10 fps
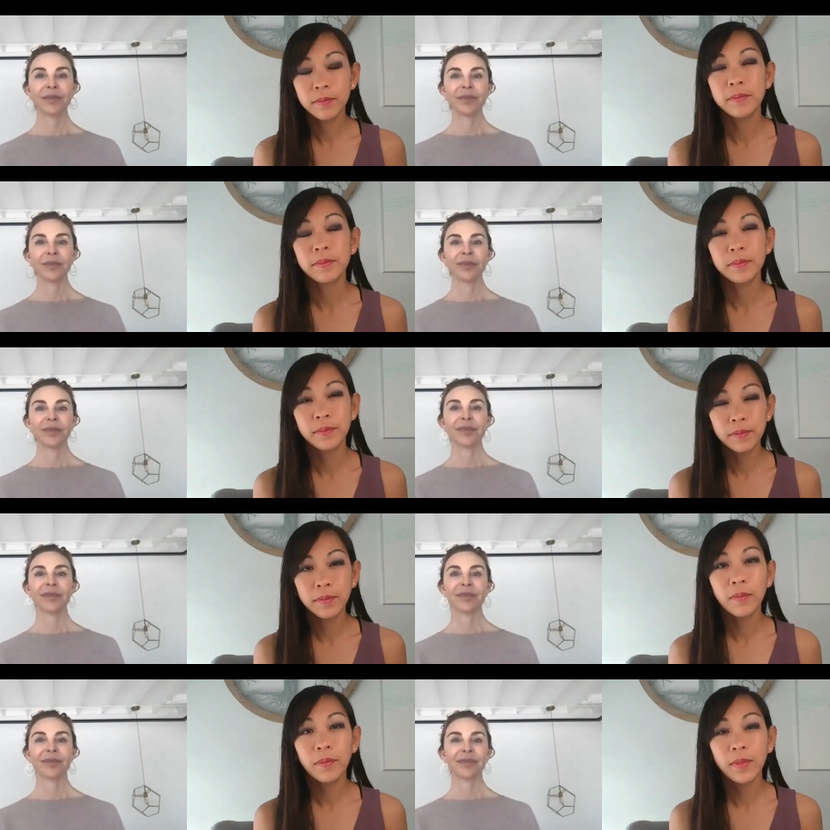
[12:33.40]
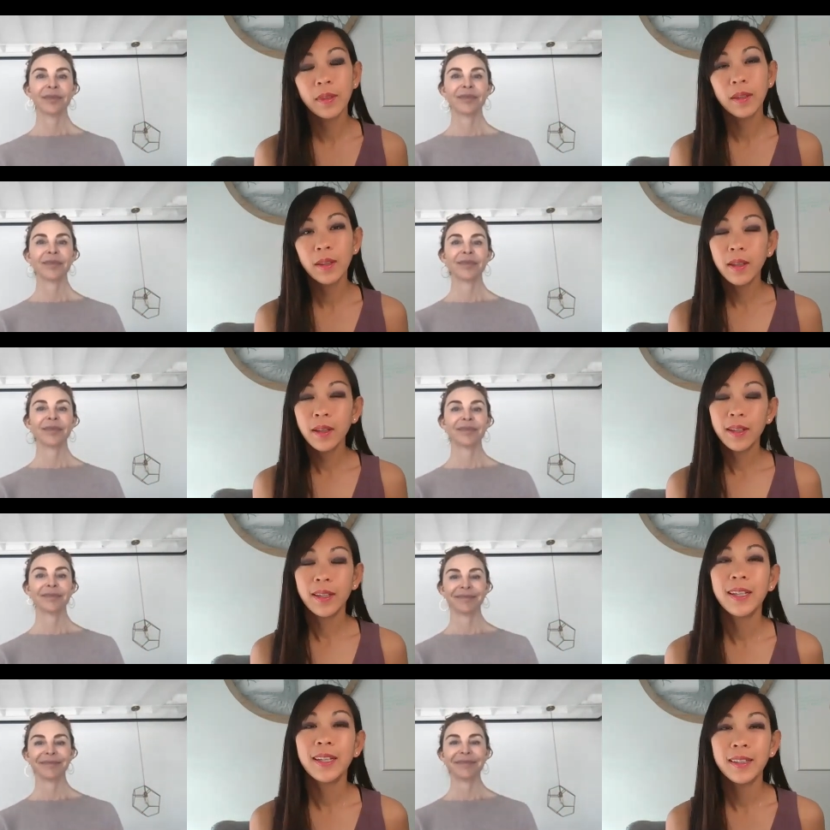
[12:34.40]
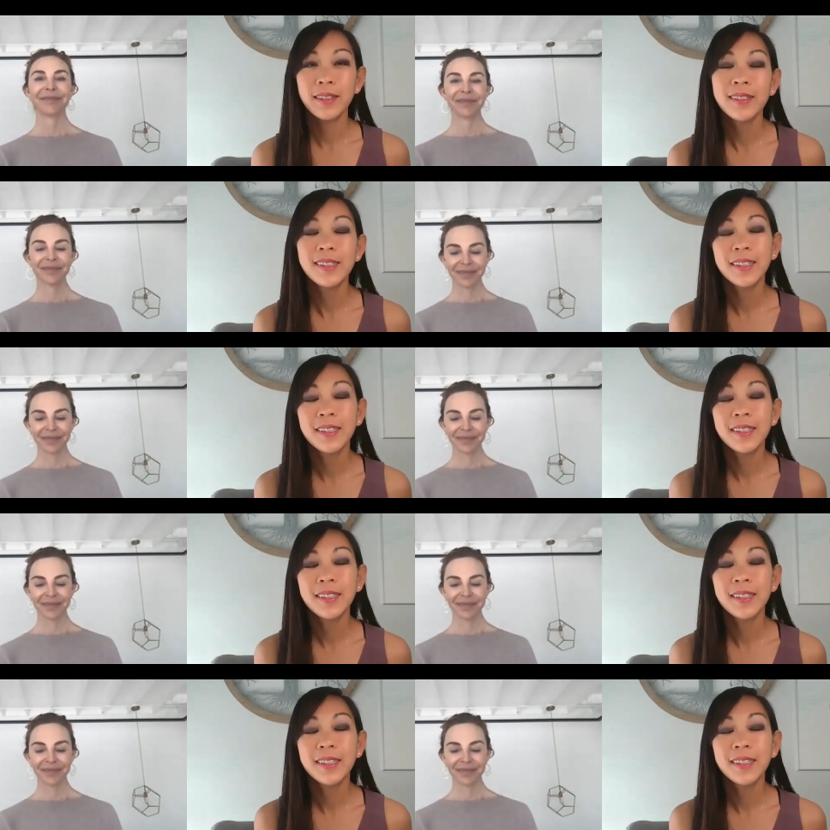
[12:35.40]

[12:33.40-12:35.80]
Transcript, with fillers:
Speaker 1: Mm-hmm. Yeah.